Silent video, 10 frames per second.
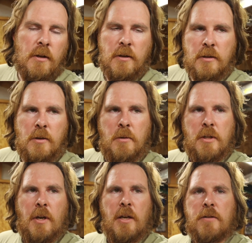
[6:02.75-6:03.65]
see what
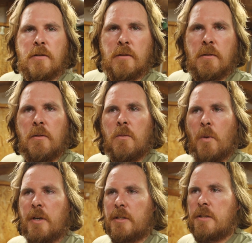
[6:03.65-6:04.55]
you guys are
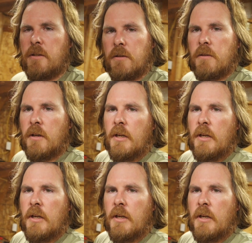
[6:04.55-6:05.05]
wanting to do.